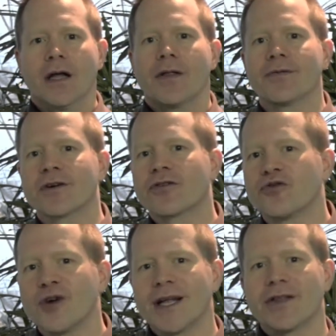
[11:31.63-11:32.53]
They
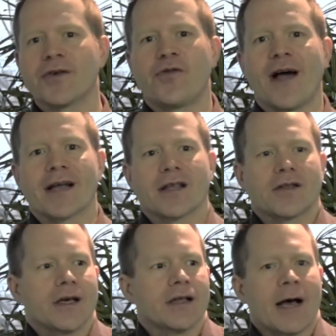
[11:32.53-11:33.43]
regretted the fact that
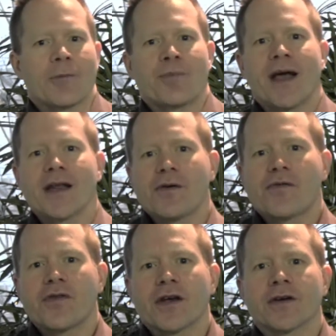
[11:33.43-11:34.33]
they allowed petty
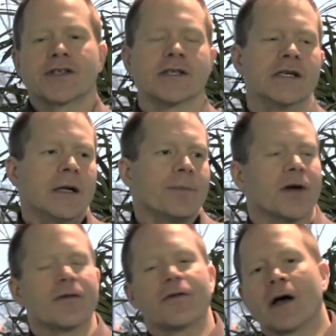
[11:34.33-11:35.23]
fears and
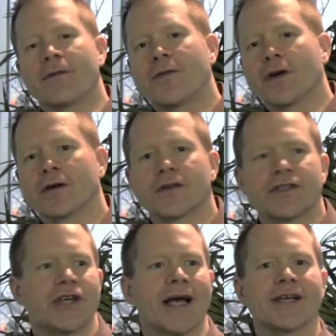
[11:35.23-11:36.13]
fear of
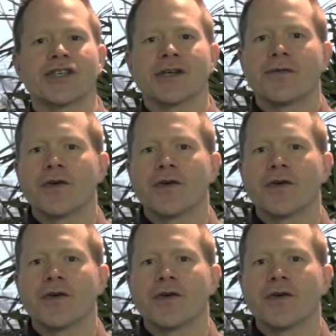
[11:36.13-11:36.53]
rejection,